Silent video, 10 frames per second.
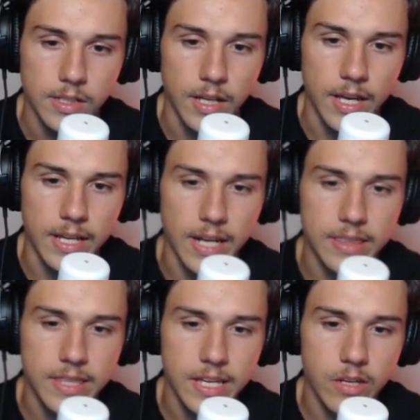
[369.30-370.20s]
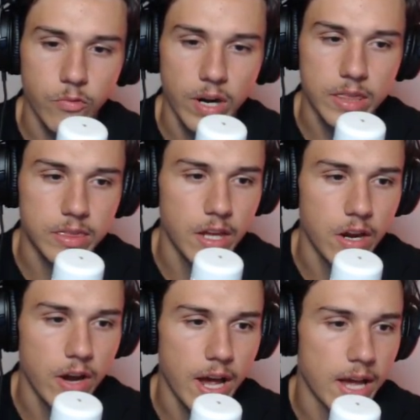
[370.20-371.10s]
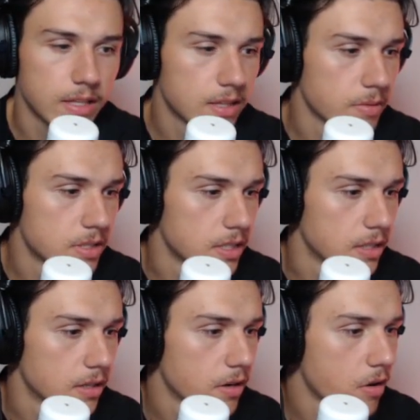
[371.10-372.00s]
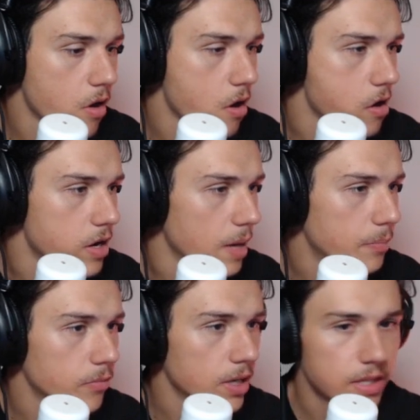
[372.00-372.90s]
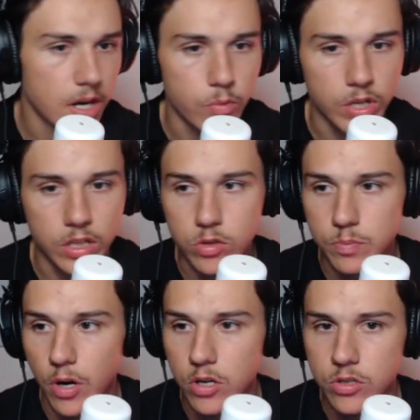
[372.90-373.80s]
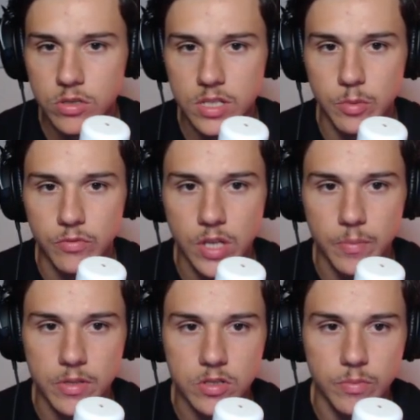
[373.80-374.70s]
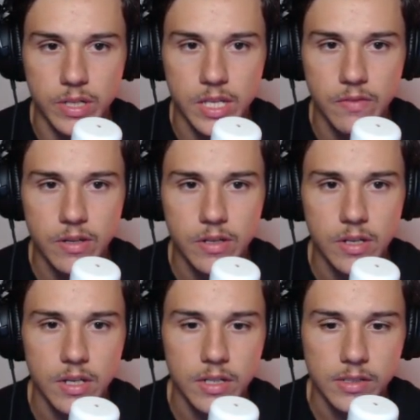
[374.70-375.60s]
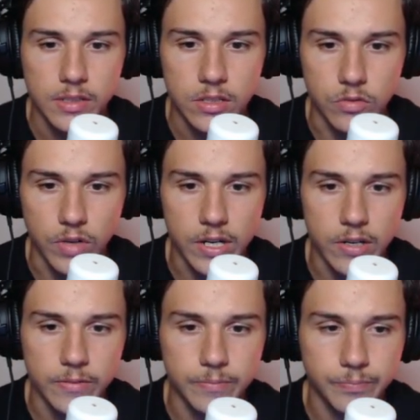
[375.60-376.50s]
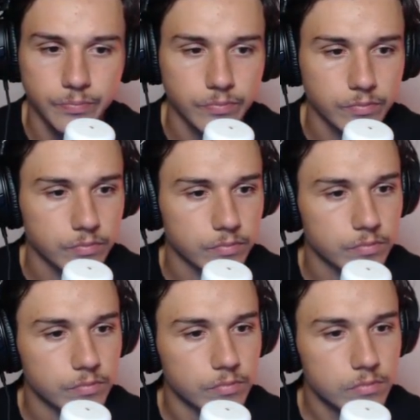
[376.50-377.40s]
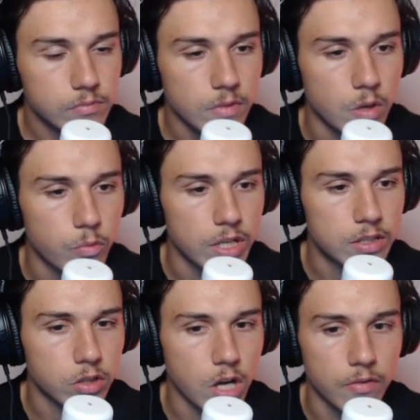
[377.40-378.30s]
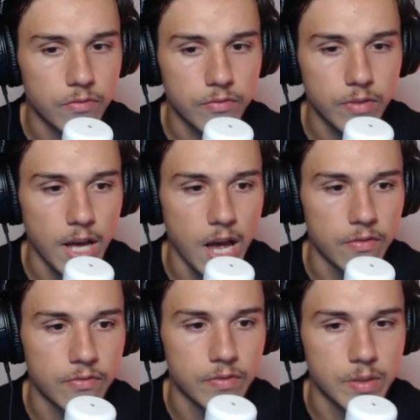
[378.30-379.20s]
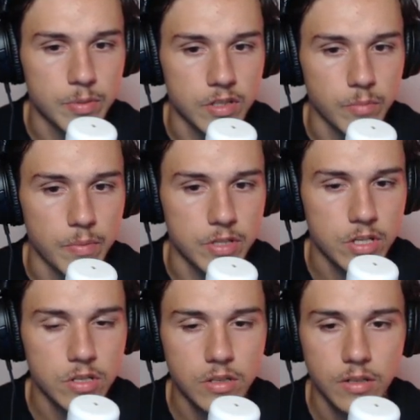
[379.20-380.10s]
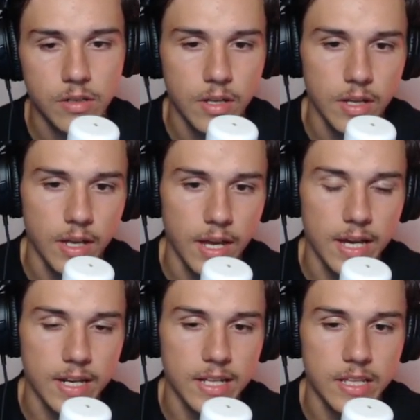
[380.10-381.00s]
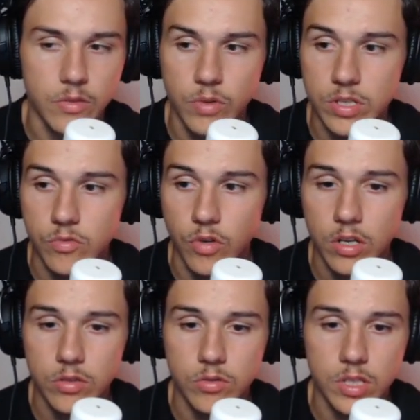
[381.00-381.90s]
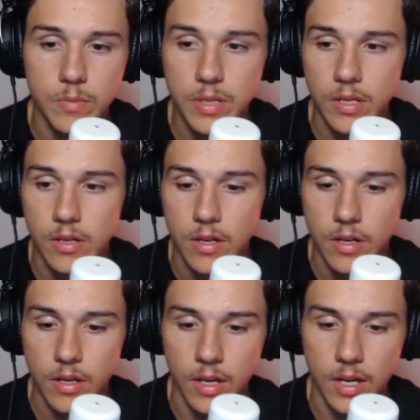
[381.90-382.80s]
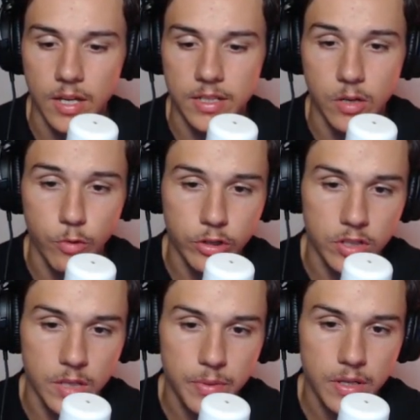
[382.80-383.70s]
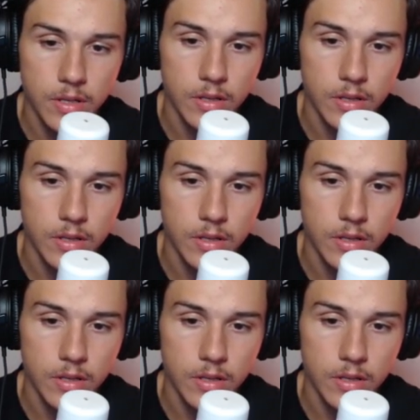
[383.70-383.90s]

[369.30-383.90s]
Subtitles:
And I think right there at, let me see. Yep, right there we close partials and move stop loss or break even. So right here, we took off half, 50% of my position, and I let the rest run to TP. Did it run to TP?